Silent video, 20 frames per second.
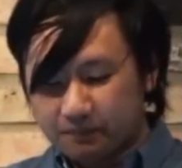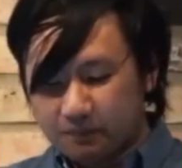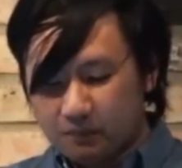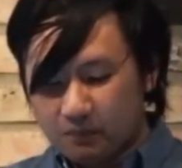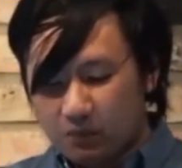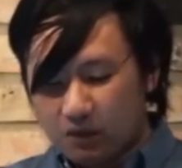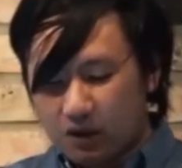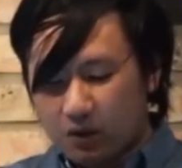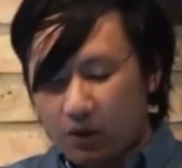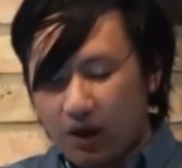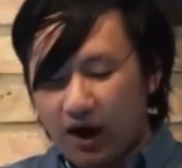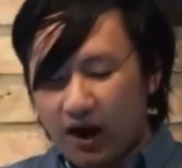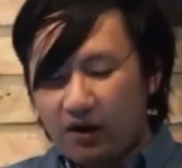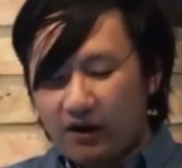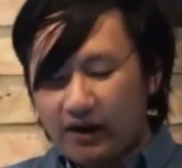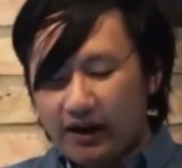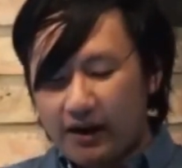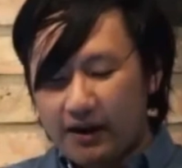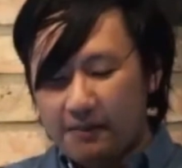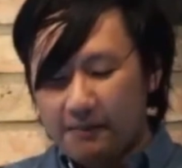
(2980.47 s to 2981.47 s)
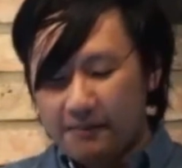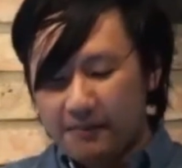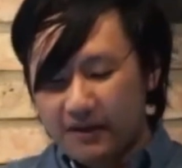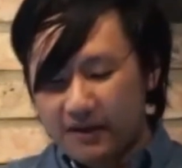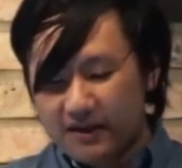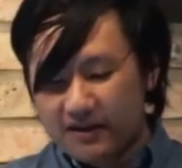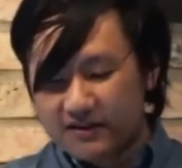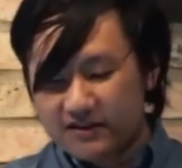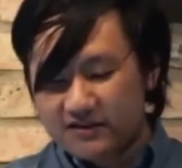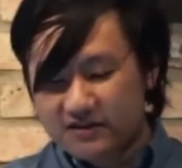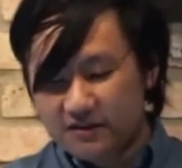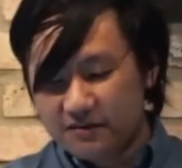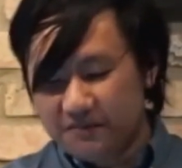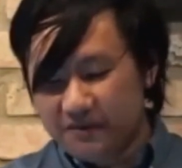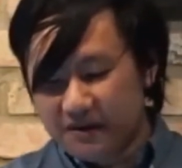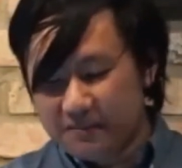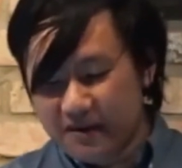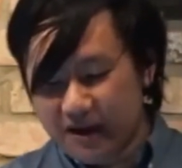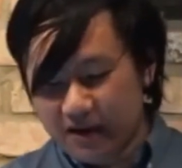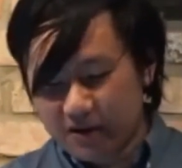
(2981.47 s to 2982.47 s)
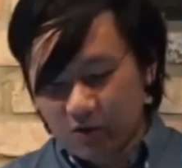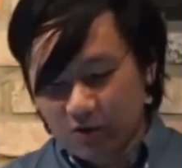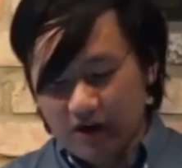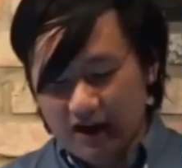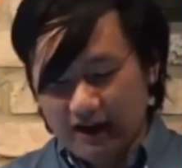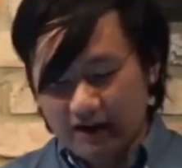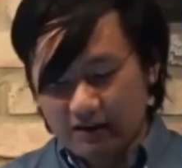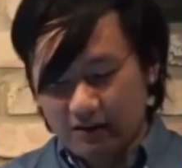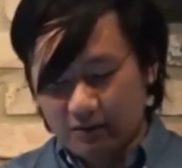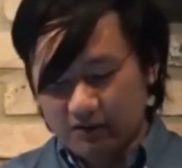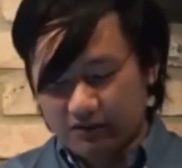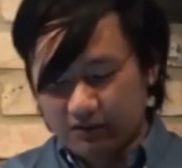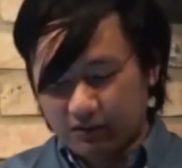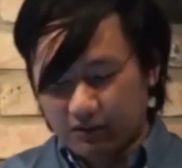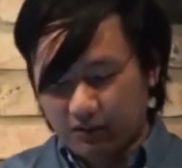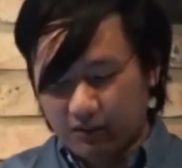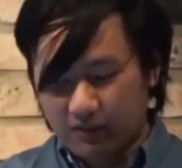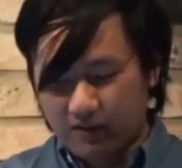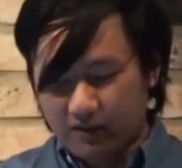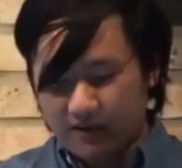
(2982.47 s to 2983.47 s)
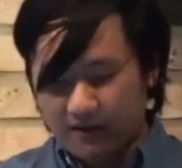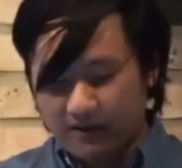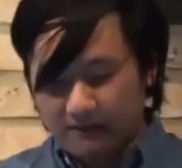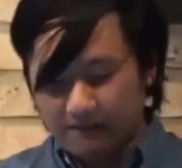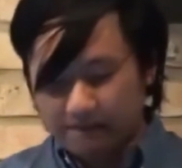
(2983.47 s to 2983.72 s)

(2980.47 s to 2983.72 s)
required him to be made right with the Lord.